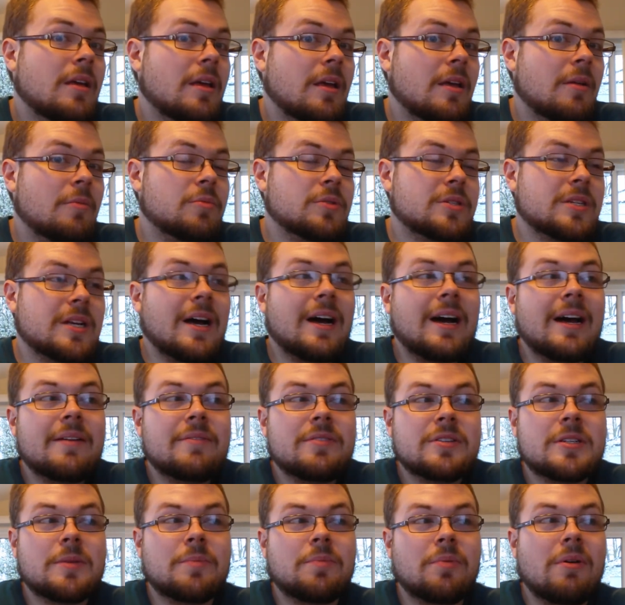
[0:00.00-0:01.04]
it was kind of
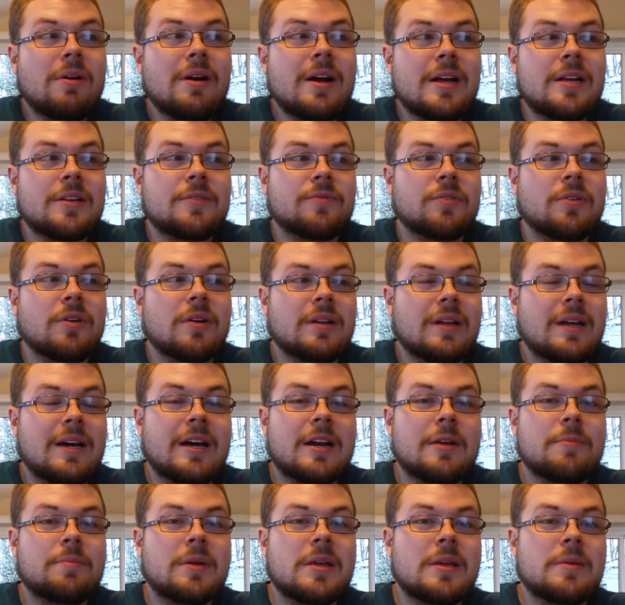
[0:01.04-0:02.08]
a surprise for a
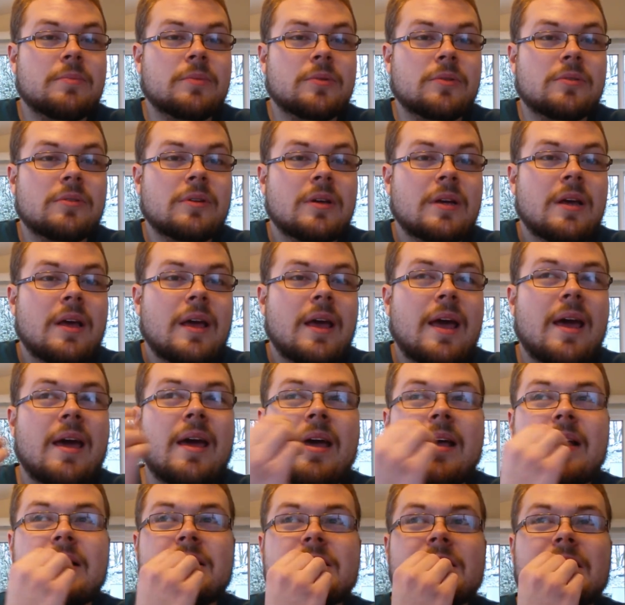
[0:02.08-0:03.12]
lot of people.
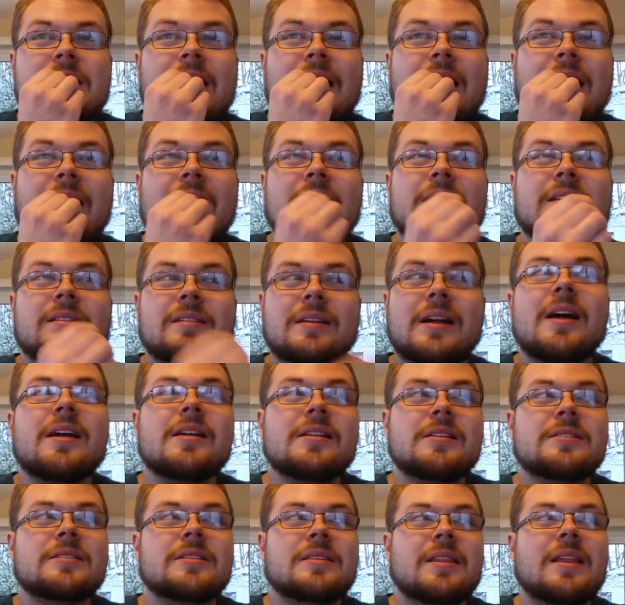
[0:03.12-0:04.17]
And I
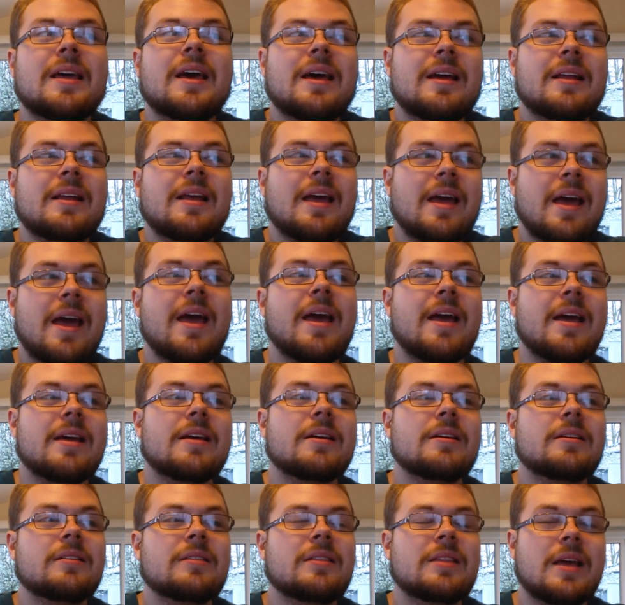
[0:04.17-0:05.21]
liked that,
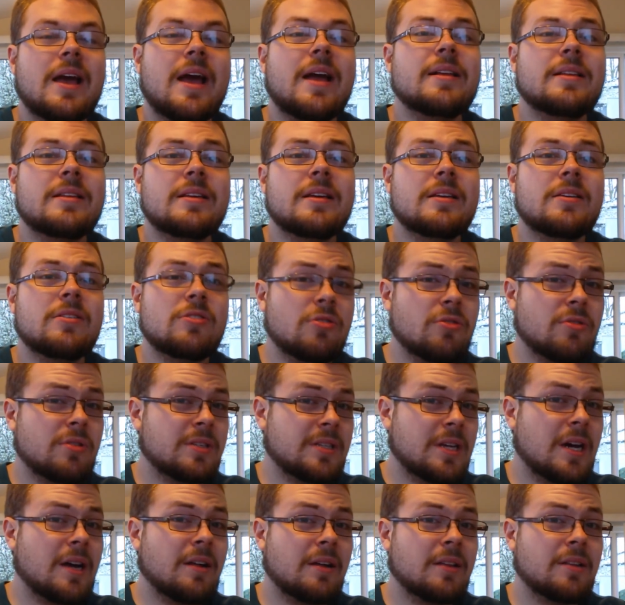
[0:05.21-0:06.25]
hey, the ending, you could
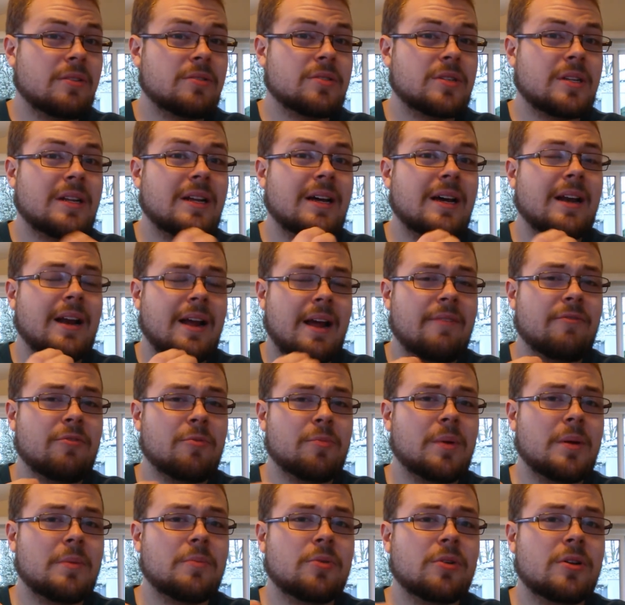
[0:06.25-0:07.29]
tell that there's a lot of effort
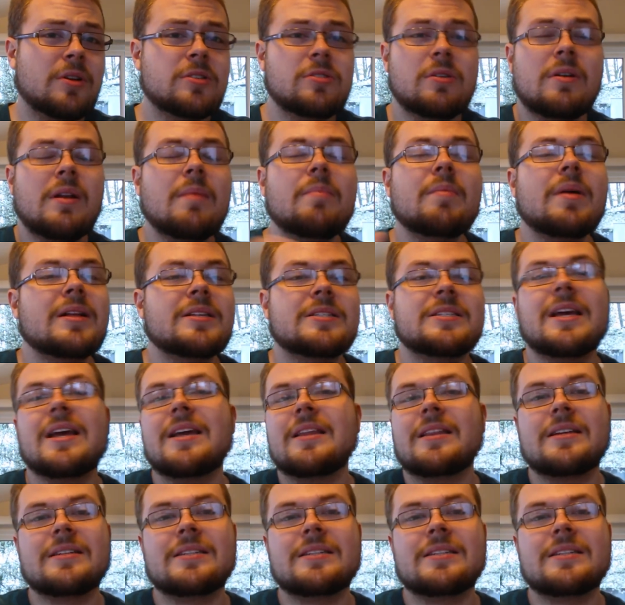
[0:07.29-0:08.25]
being put into it. And I'm not saying the